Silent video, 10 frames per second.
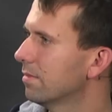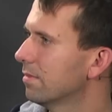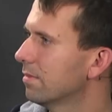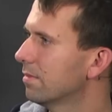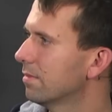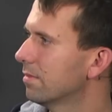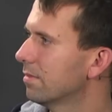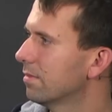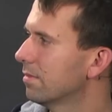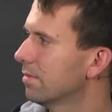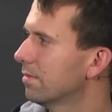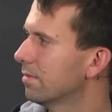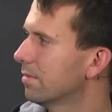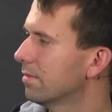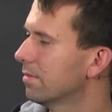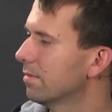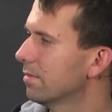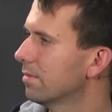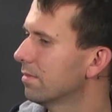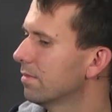
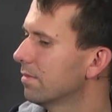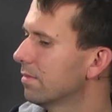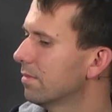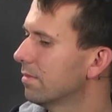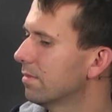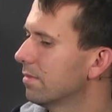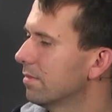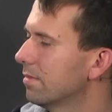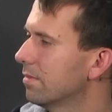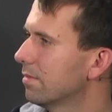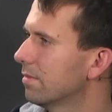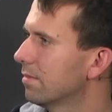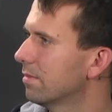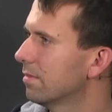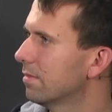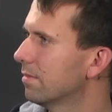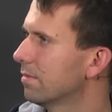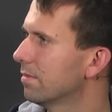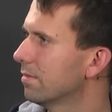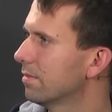
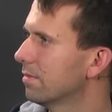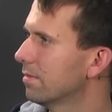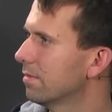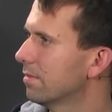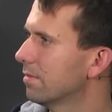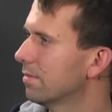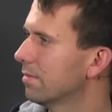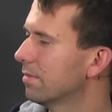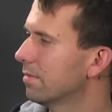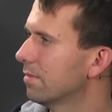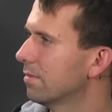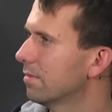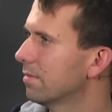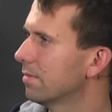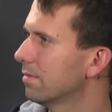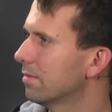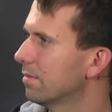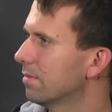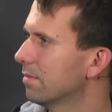No words are spoken by the person on screen.